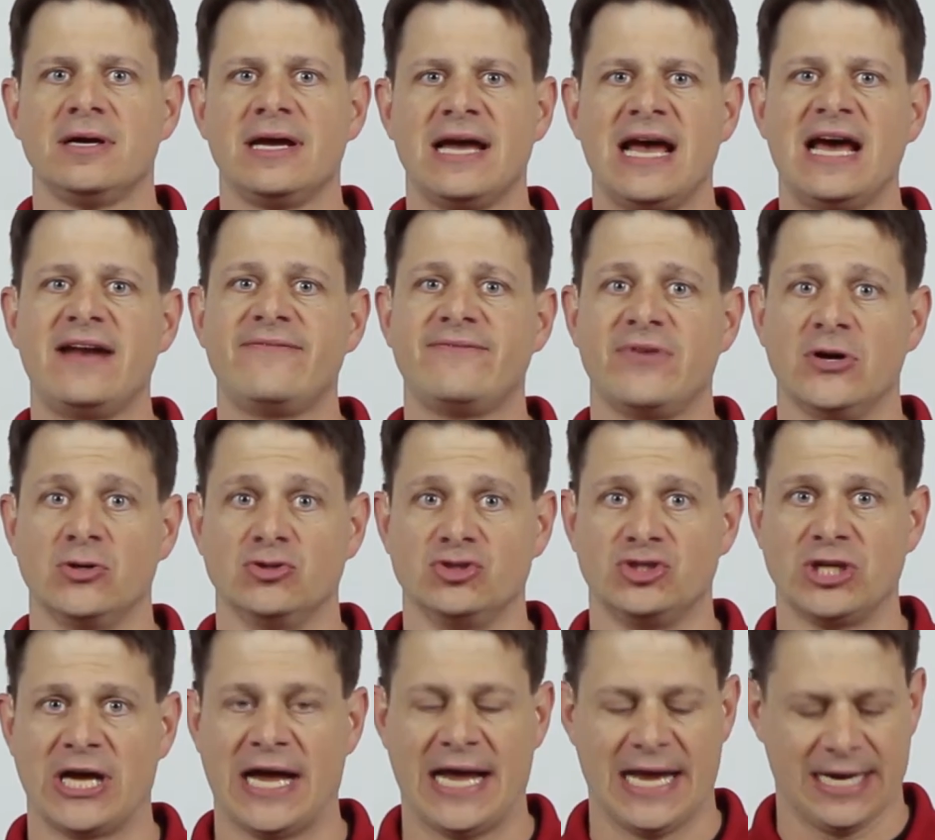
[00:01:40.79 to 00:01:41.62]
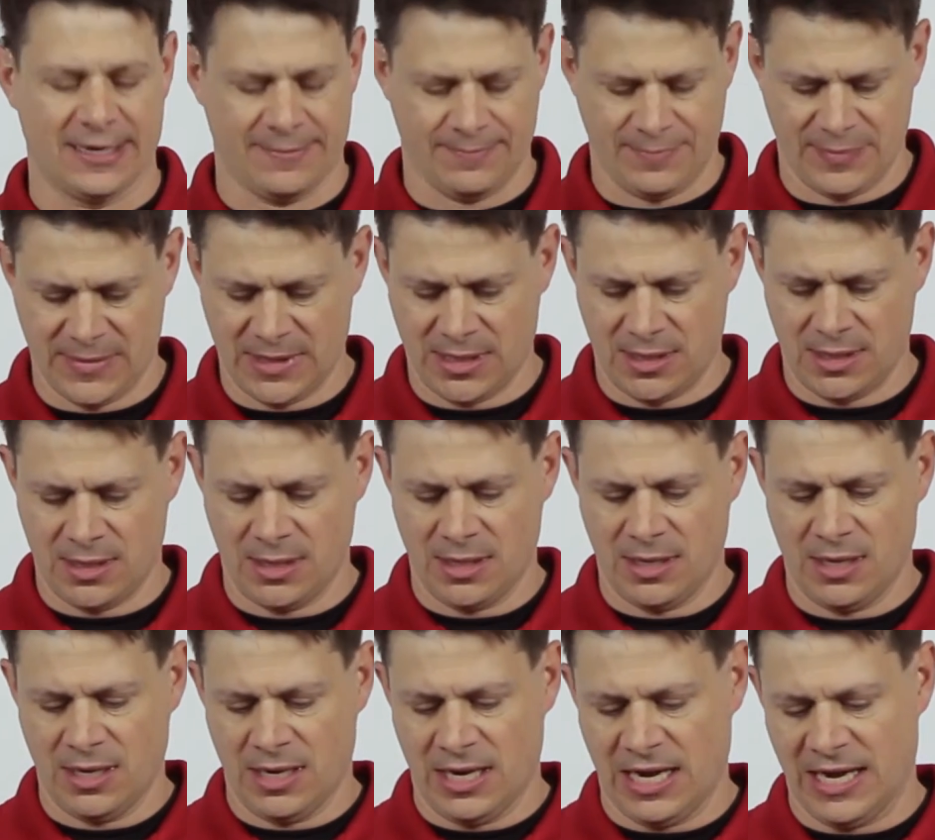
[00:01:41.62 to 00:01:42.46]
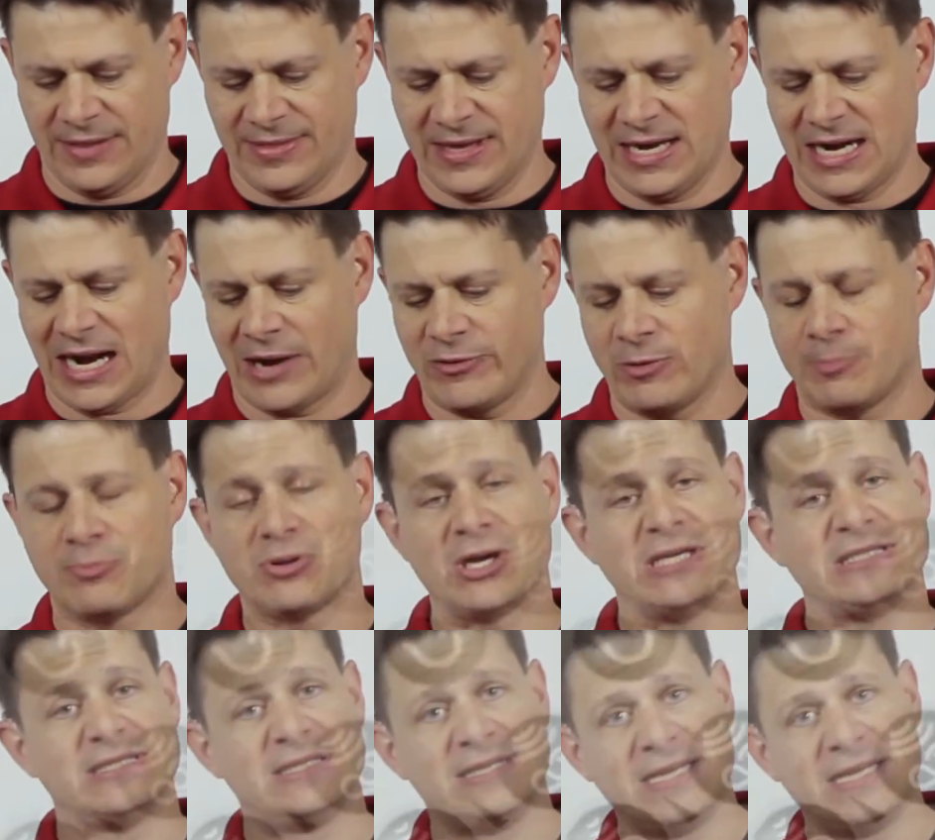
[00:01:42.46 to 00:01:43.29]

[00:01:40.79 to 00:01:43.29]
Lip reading: headphone jack. And then I would press